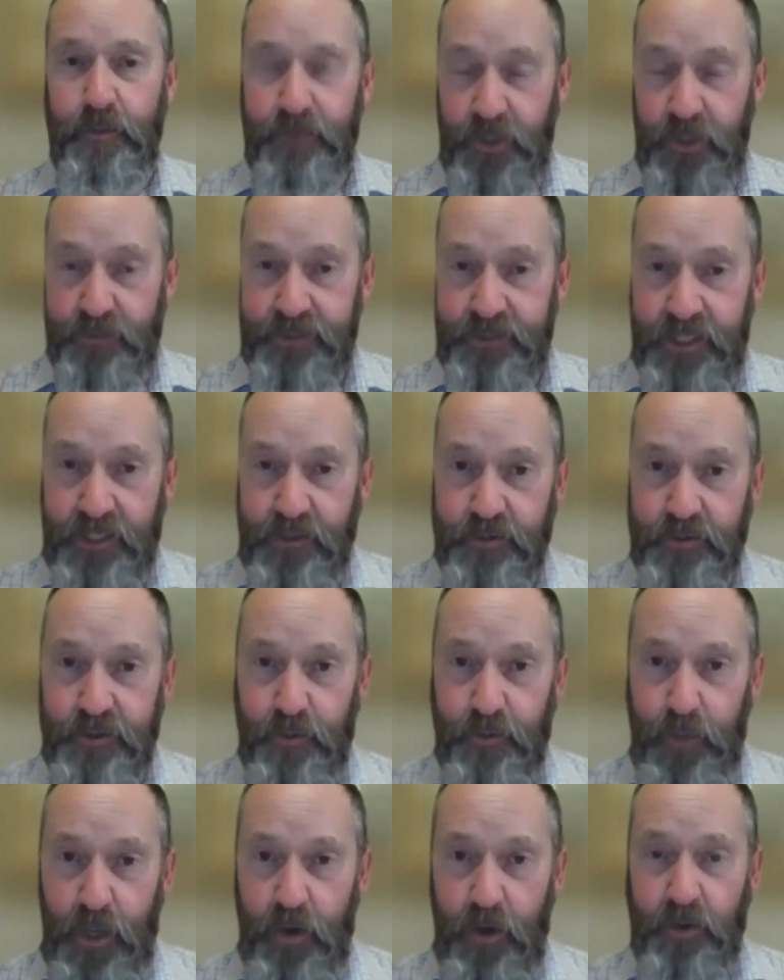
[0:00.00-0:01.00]
continue to
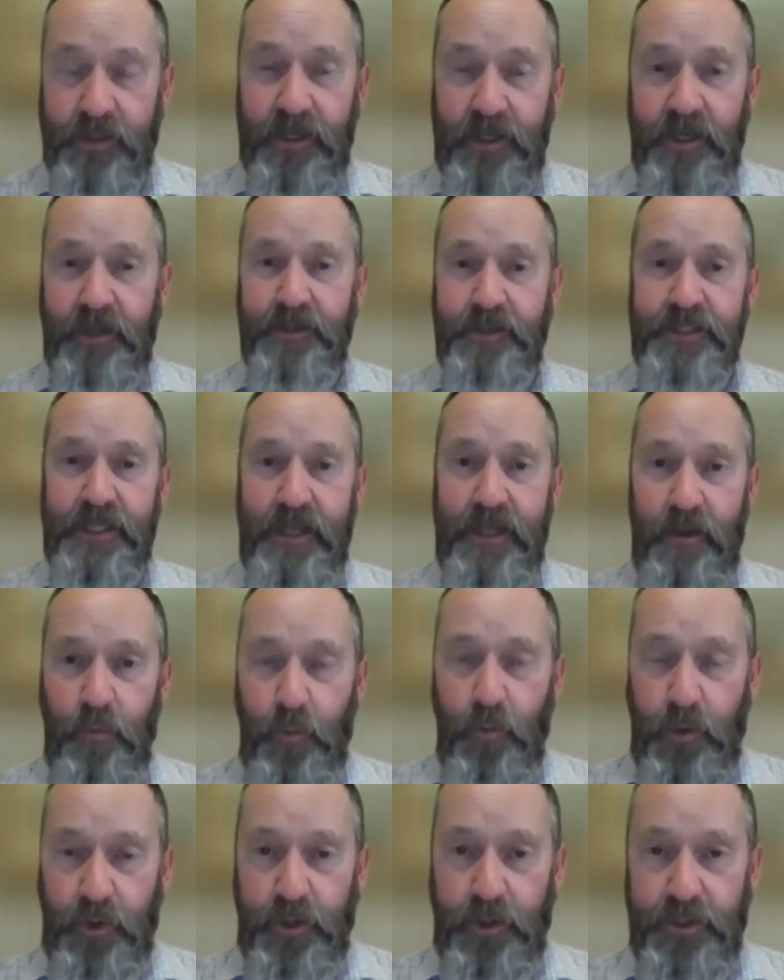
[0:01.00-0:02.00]
block and to get
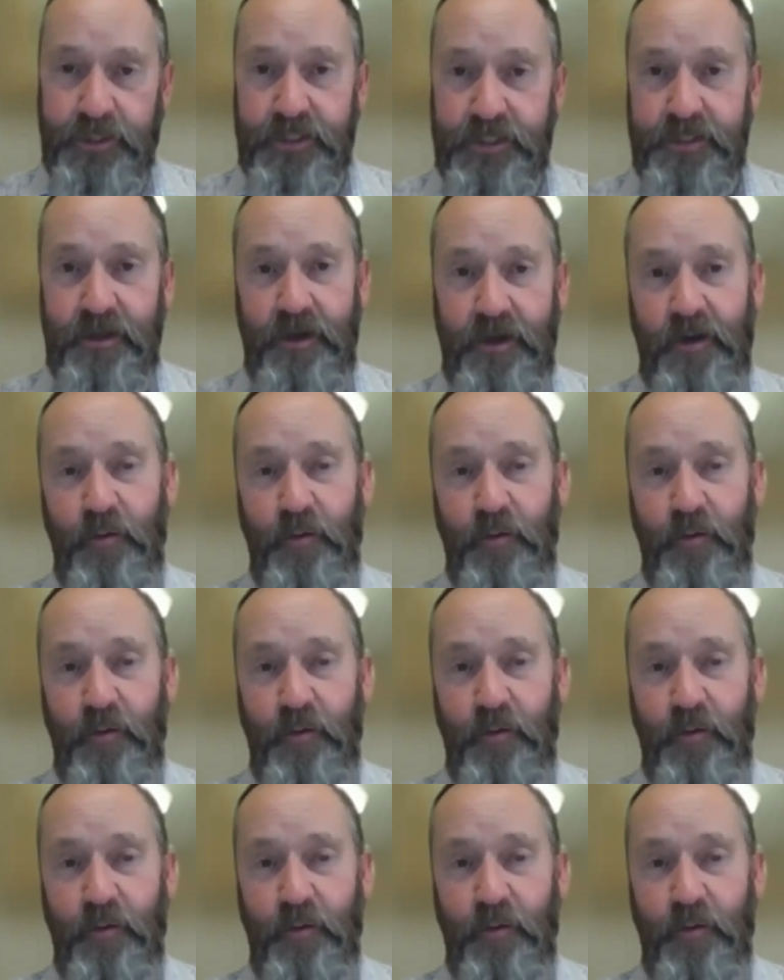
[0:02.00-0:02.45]
worse.